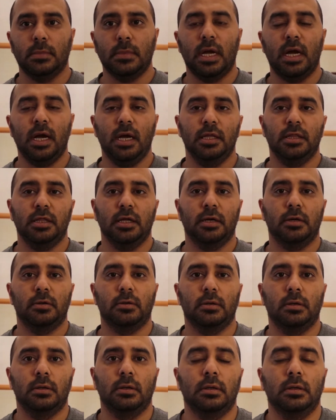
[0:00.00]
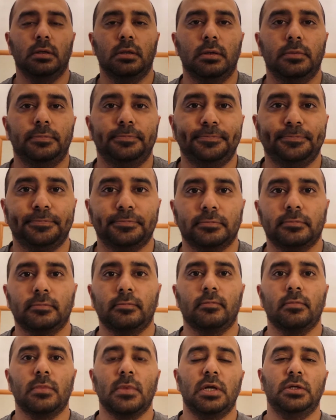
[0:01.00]
Hi there.
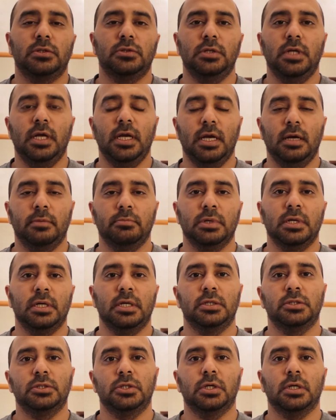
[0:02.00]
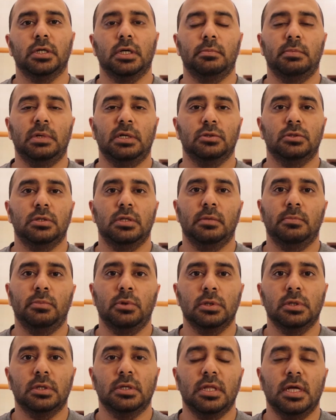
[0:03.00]
Today I'm gonna talk about the
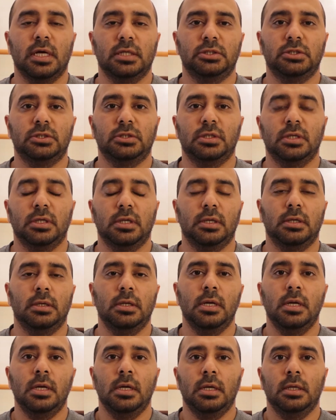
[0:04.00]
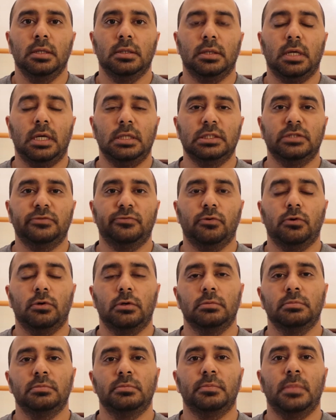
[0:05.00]
book that
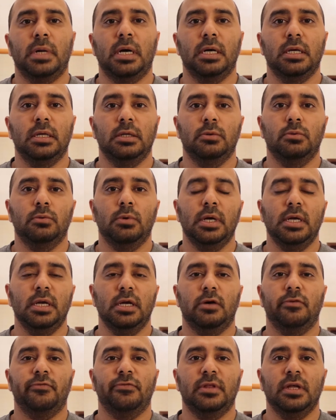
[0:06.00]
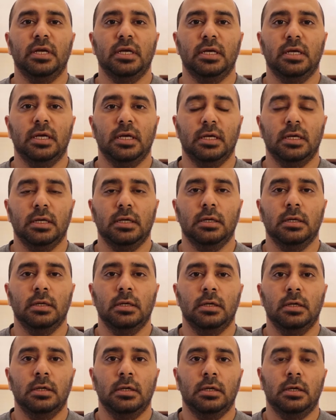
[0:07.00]
transformed my way of thinking
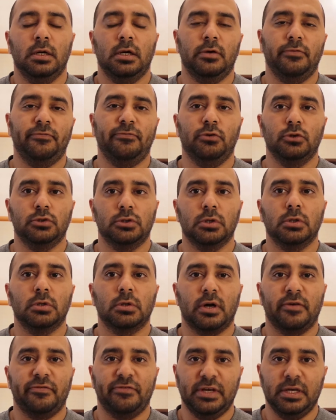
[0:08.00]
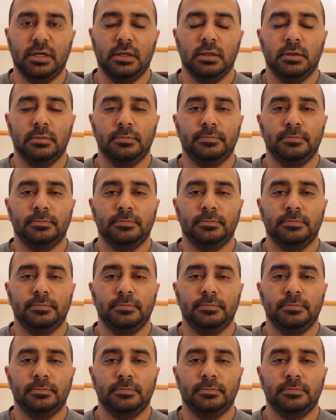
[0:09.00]
of photography.